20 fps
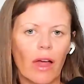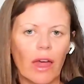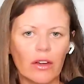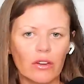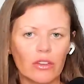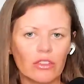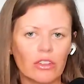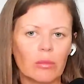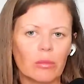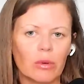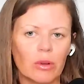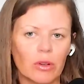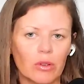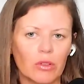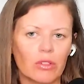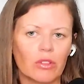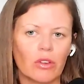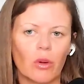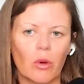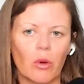energy
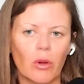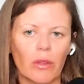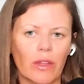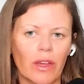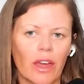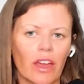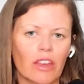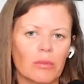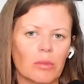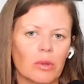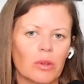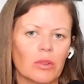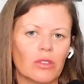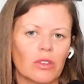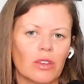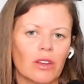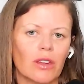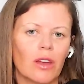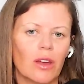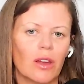producing, oil and gas
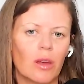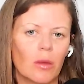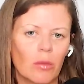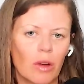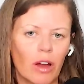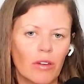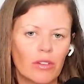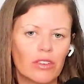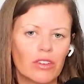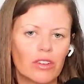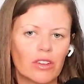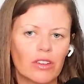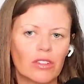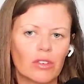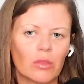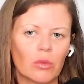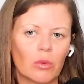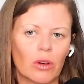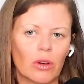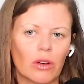producing
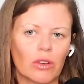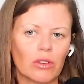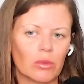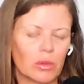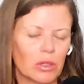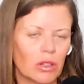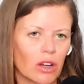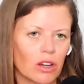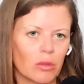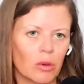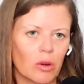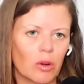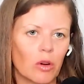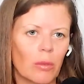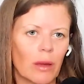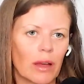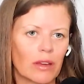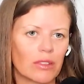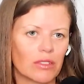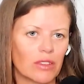provinces, whereas we talked about
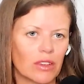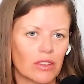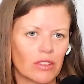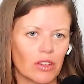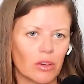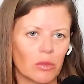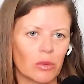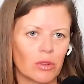Quebec sits on a